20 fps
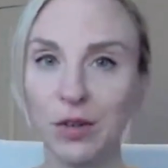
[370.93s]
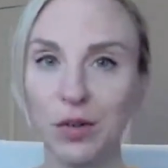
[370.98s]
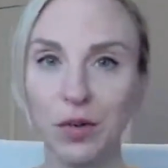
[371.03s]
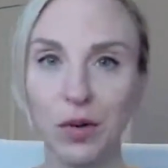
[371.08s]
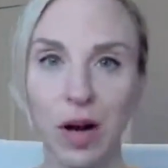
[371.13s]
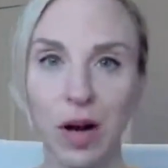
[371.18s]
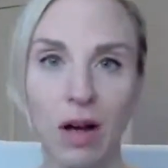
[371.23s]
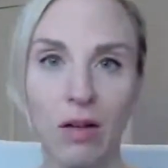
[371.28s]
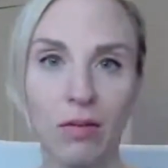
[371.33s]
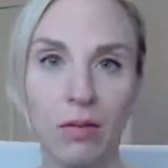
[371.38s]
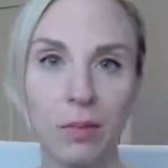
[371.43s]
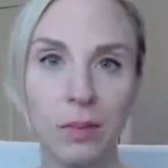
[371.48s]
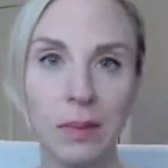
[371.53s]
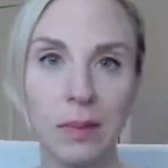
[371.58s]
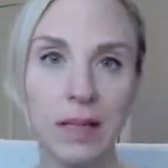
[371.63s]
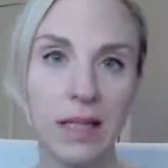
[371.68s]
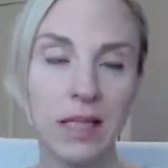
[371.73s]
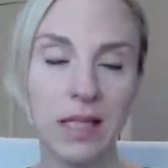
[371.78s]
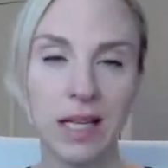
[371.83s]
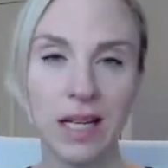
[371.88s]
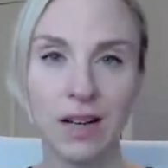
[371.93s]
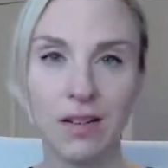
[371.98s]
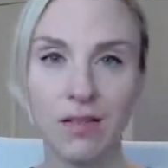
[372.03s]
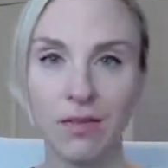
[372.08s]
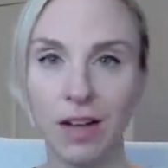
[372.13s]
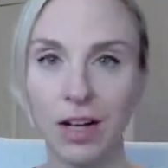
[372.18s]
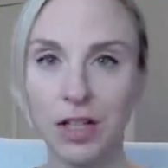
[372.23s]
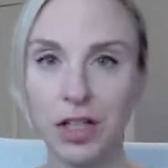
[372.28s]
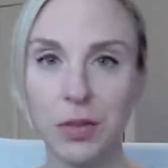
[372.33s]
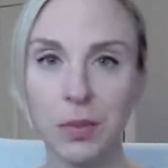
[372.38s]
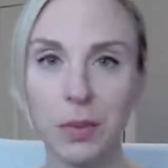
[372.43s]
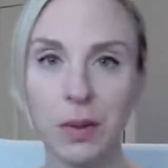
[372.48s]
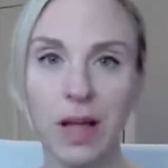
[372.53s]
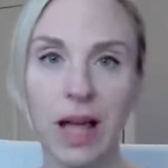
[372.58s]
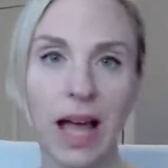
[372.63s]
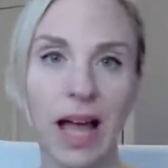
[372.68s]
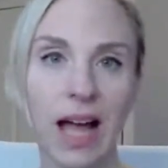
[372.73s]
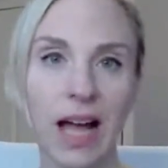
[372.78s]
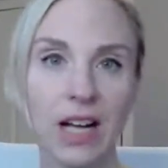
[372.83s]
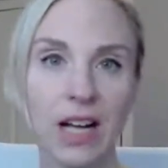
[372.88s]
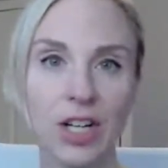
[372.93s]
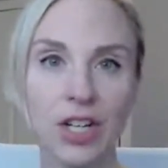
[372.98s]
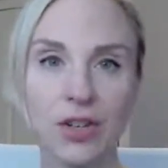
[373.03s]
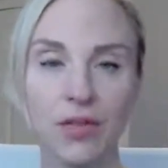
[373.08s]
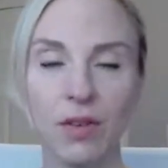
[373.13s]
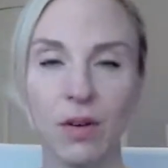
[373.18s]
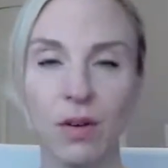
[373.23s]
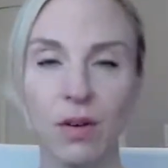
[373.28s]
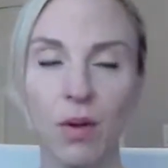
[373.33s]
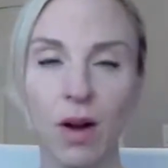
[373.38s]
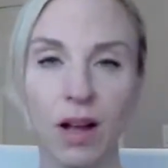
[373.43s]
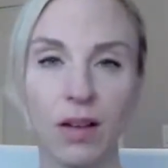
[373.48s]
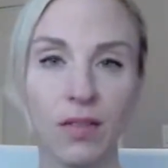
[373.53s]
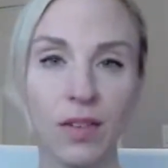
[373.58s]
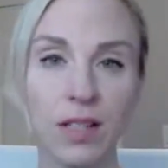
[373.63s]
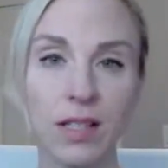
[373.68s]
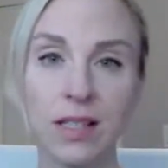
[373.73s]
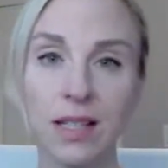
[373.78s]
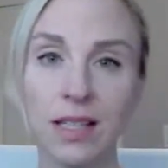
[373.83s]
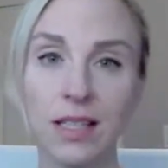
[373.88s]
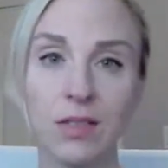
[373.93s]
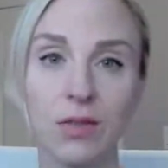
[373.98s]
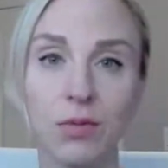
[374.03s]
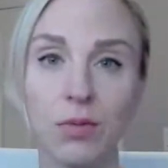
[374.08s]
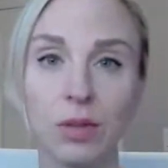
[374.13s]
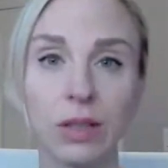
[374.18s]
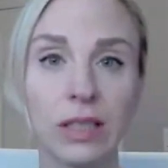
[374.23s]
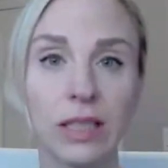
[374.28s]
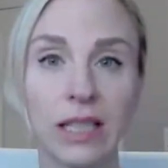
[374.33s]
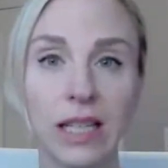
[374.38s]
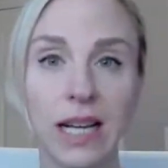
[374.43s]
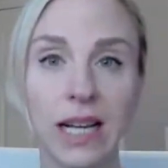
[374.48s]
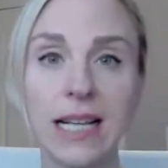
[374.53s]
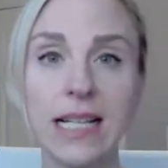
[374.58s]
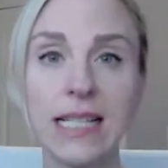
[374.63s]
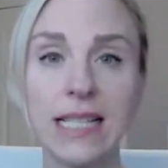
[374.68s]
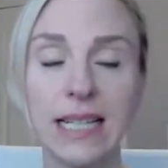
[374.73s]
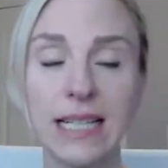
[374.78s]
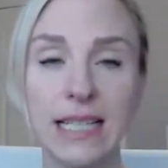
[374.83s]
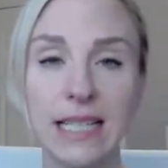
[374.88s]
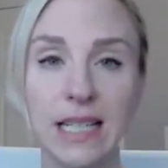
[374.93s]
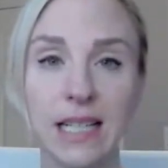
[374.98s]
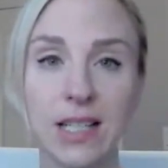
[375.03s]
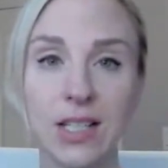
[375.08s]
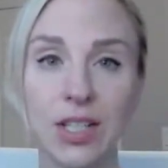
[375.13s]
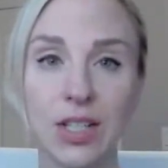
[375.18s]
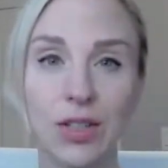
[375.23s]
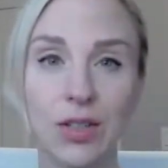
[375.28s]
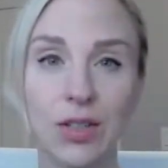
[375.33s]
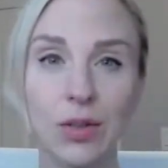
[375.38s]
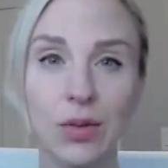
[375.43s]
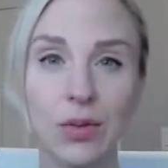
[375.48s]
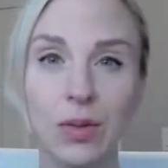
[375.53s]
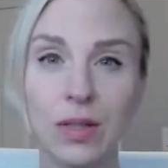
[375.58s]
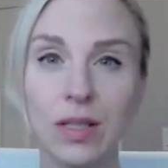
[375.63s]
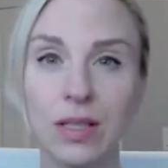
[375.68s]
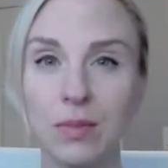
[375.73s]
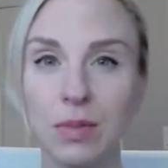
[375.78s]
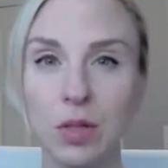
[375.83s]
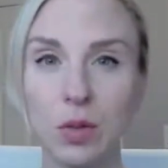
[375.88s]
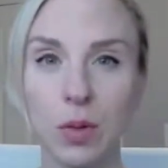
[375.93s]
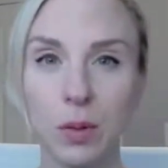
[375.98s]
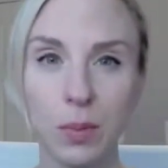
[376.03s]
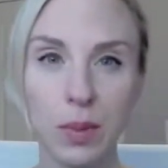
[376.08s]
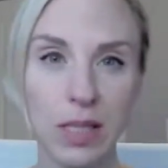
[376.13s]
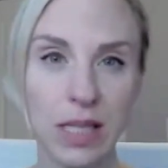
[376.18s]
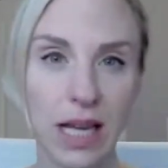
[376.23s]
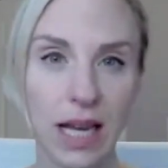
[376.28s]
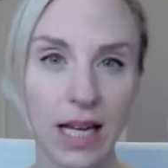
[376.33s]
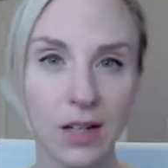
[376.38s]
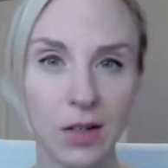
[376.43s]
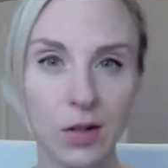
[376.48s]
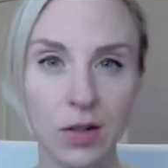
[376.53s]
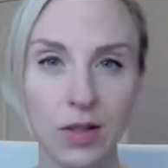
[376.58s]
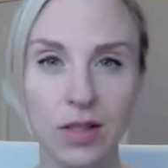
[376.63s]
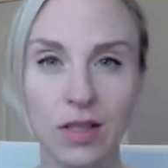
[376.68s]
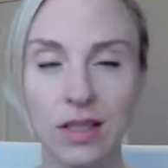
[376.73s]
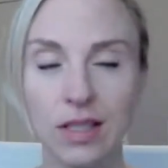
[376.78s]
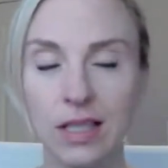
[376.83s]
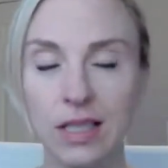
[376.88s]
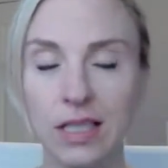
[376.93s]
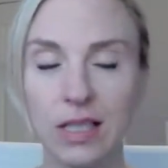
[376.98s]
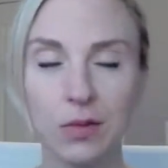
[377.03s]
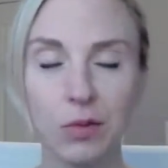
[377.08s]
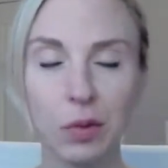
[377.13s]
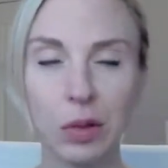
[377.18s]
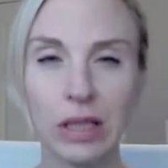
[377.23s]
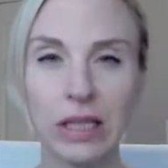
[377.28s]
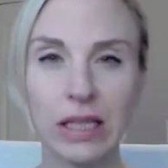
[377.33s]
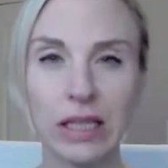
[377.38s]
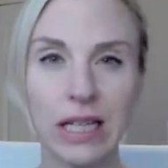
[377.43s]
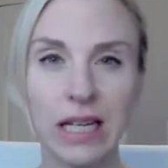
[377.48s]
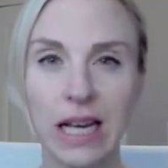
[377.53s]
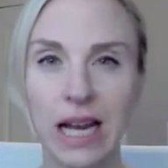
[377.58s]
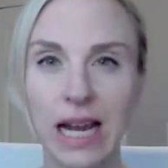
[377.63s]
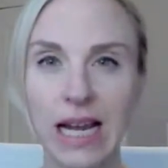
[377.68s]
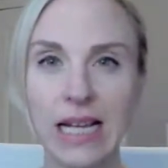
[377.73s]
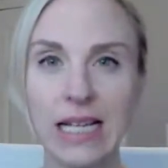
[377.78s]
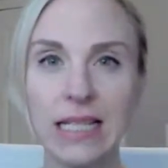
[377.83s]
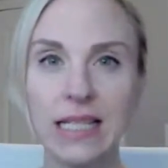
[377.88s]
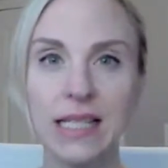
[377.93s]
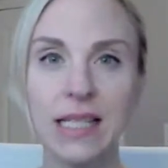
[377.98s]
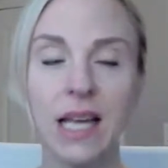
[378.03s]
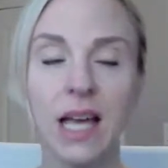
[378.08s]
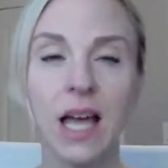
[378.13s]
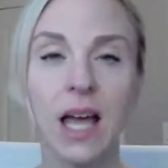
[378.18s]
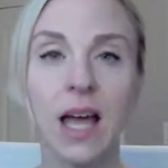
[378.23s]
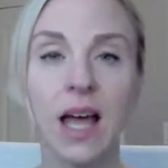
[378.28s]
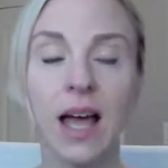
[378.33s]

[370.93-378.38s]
ground meat in a vegetable hash for breakfast, that's a really nice idea too. Some sweet potatoes, it's really nice.